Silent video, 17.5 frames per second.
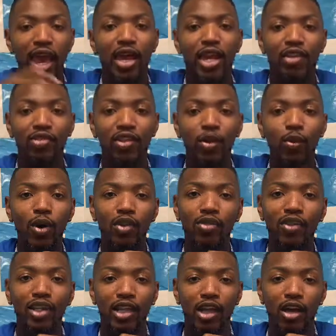I think one
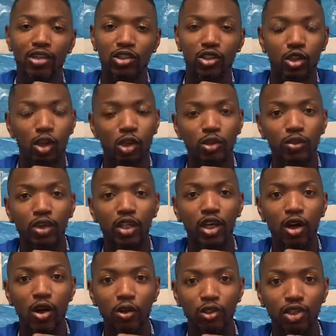thing that also goes with the
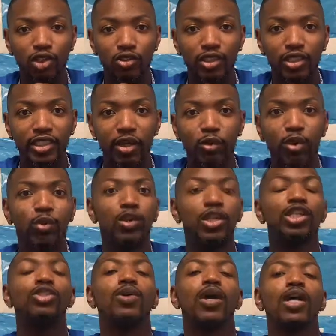culture is that we're
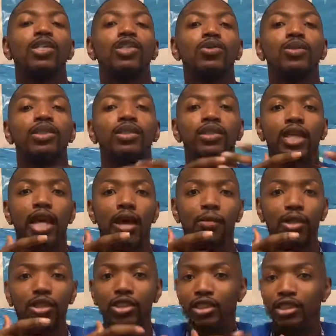really trying to
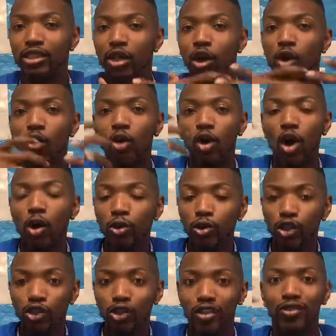establish this whole
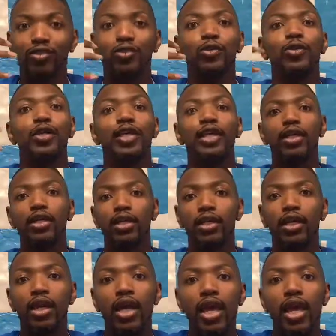culture of reading.